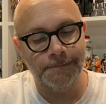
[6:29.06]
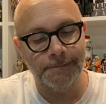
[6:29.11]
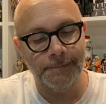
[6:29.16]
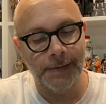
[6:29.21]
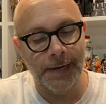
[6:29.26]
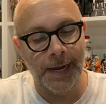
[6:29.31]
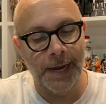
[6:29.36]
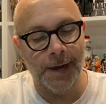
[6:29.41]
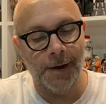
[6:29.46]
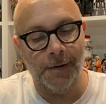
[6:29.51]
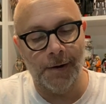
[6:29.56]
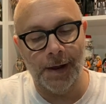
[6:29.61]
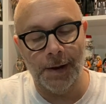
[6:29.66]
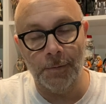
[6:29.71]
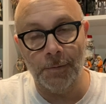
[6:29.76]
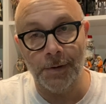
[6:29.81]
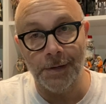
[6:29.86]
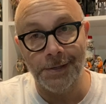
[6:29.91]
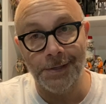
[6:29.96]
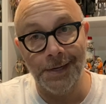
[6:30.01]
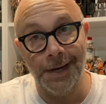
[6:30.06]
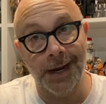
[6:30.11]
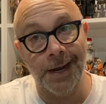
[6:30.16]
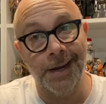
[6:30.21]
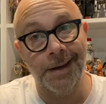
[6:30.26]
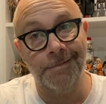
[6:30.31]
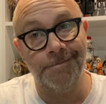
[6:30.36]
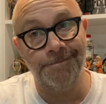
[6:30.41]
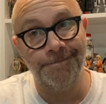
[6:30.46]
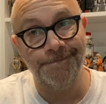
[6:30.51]
Now, I will
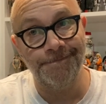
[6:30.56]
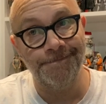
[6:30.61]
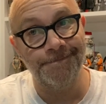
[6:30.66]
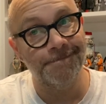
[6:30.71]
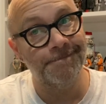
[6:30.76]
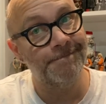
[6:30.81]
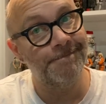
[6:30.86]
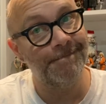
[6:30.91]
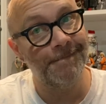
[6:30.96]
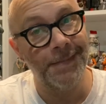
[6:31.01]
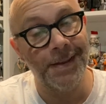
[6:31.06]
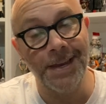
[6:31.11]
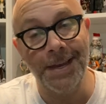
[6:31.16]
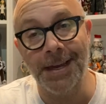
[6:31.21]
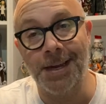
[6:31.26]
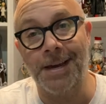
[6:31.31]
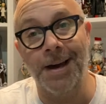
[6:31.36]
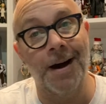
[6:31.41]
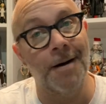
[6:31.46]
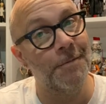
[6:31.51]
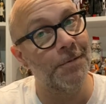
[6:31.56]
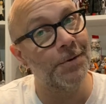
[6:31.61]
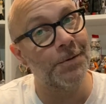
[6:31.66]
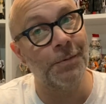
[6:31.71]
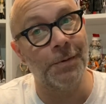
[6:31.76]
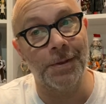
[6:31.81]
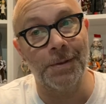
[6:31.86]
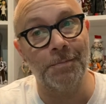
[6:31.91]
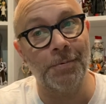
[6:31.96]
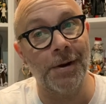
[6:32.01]
say, he comes
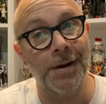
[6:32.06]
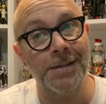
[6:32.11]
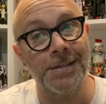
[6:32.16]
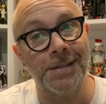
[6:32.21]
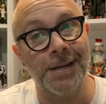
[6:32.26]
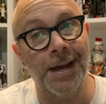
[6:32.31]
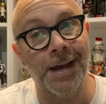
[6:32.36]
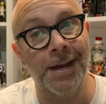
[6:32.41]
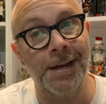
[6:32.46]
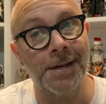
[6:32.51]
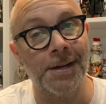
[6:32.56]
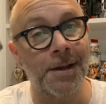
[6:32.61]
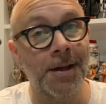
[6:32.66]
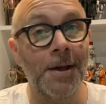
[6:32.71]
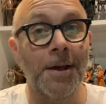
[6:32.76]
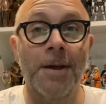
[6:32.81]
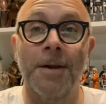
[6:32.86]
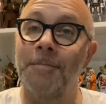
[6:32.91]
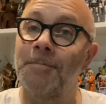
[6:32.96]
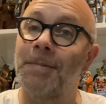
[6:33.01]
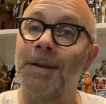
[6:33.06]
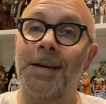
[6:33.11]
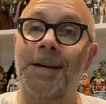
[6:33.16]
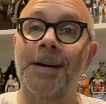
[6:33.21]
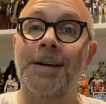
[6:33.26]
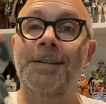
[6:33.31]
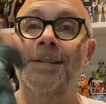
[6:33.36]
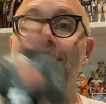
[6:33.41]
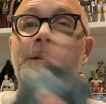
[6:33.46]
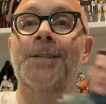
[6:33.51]
with a price tag
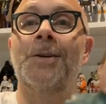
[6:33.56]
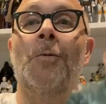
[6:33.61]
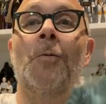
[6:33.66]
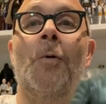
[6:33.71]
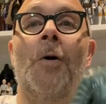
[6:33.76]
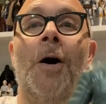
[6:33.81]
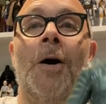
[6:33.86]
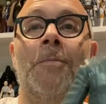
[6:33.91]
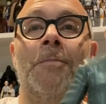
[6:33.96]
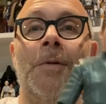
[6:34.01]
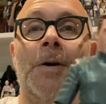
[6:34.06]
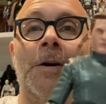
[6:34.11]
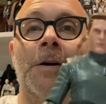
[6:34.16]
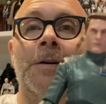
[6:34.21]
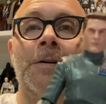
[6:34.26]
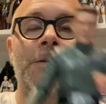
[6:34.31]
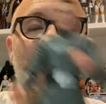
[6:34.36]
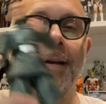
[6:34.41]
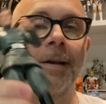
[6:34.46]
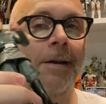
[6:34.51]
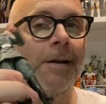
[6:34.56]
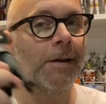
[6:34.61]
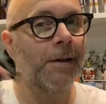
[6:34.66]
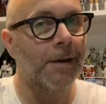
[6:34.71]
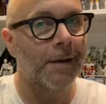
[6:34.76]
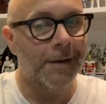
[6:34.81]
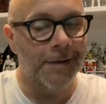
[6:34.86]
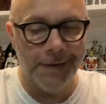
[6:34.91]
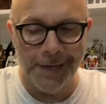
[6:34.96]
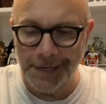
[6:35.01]
because he's a Walmart,
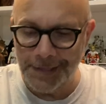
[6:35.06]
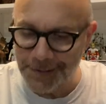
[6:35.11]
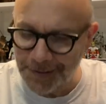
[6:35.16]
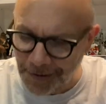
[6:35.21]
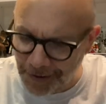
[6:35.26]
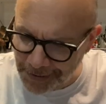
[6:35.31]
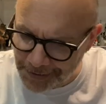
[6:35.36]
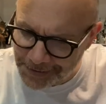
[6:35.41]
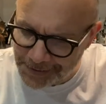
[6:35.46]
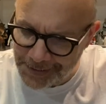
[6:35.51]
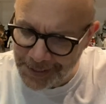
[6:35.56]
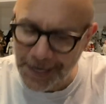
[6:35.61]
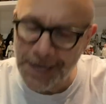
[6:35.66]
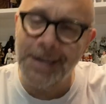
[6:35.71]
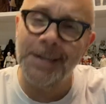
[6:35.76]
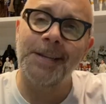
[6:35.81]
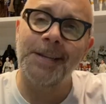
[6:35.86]
let's all say it